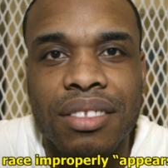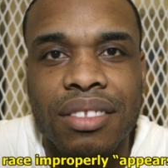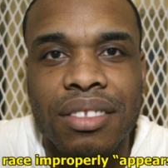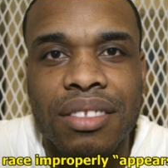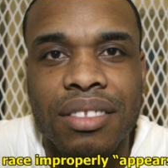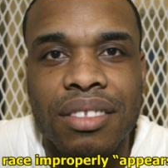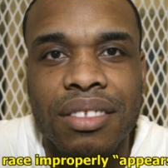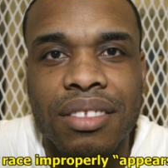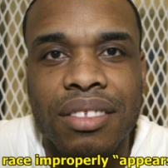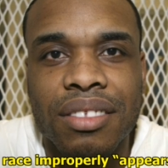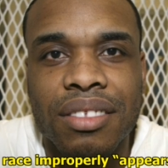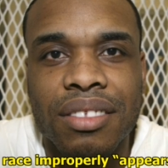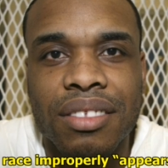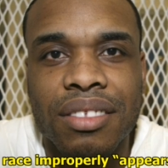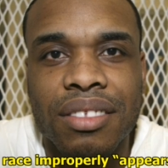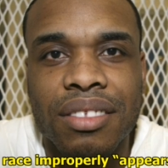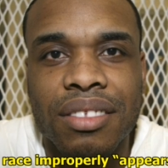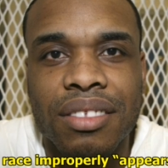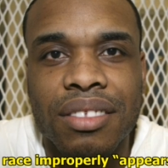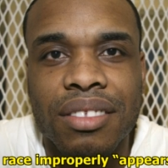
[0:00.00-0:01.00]

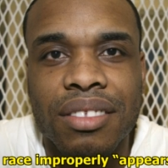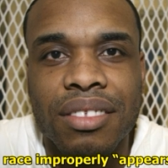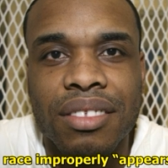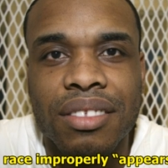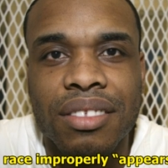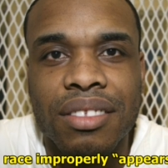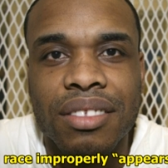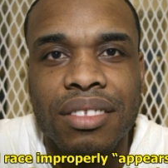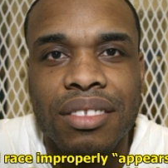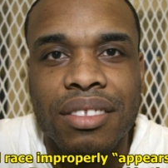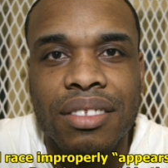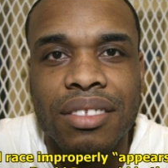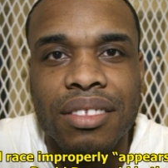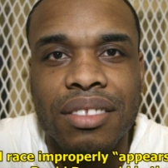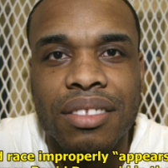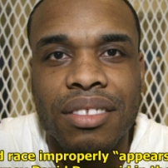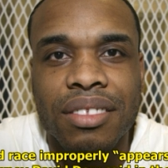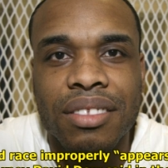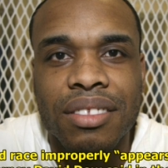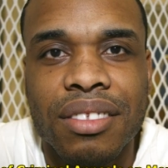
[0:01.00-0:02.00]

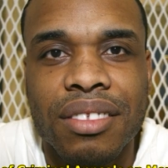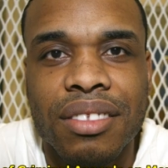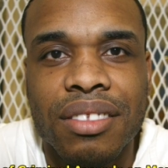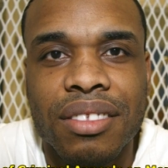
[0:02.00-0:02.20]
[no speech]